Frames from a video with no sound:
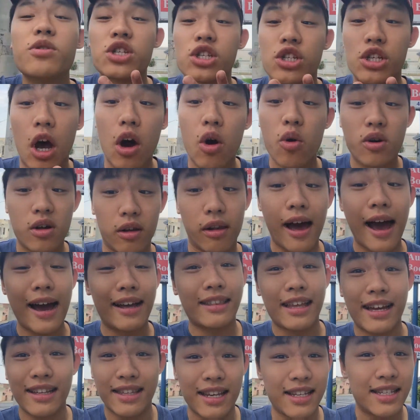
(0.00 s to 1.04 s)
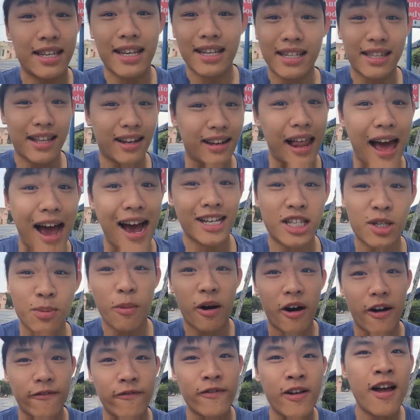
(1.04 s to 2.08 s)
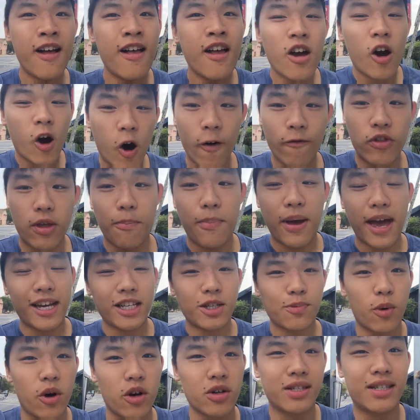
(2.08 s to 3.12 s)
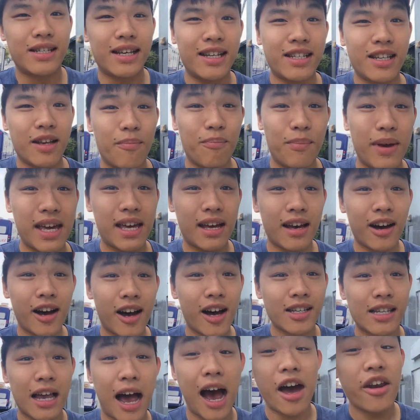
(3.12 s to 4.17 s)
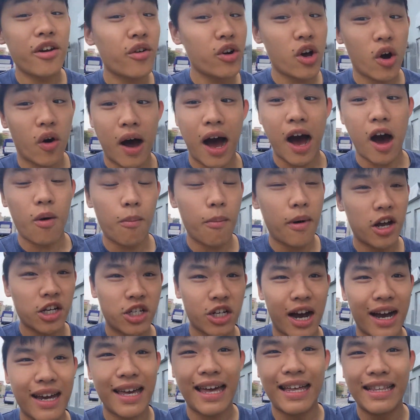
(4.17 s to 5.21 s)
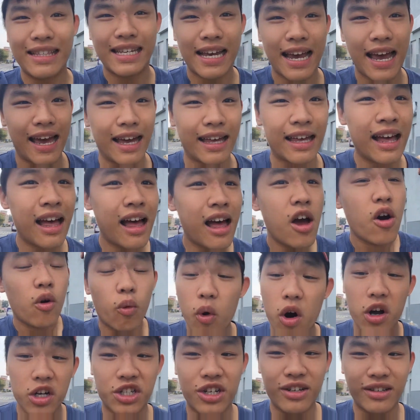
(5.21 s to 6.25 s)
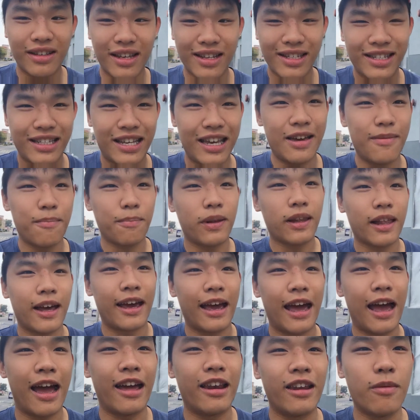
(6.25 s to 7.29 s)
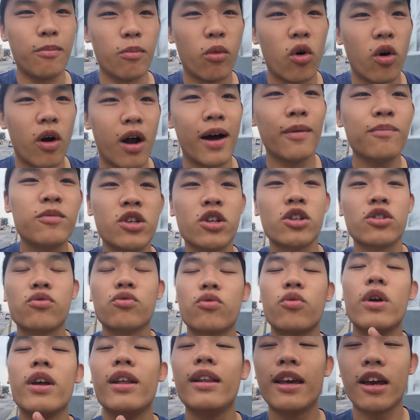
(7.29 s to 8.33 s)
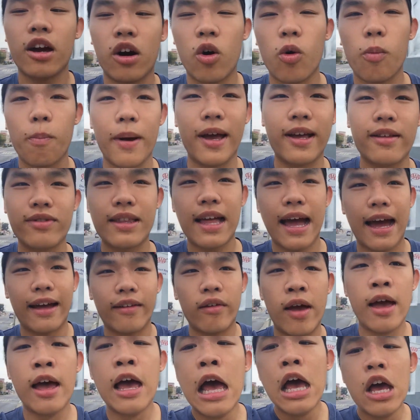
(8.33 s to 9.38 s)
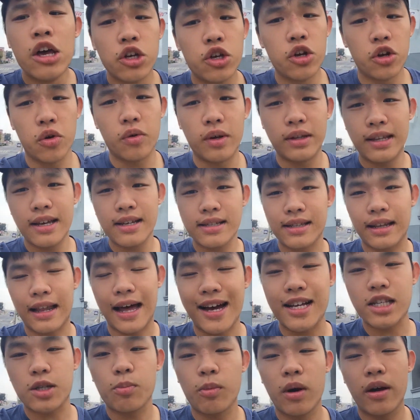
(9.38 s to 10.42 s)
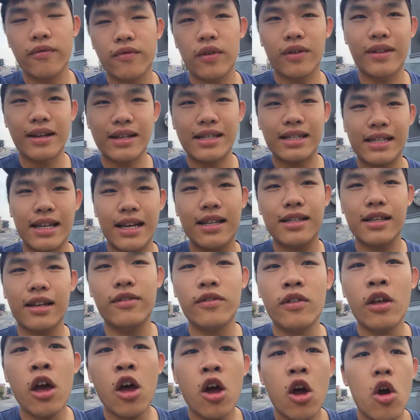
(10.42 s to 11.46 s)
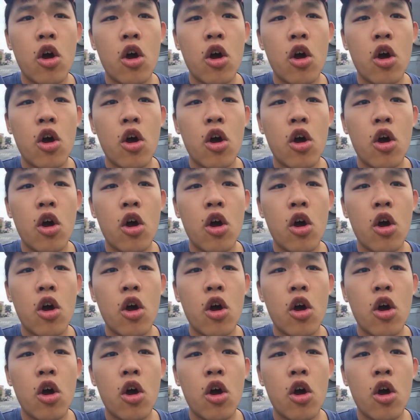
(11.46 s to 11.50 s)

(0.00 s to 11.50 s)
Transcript: so glad that this is the last month of the baseball season, because I don't know how much I can take watching this team play anymore. I'm just really hoping that, you know, in this last month of the season,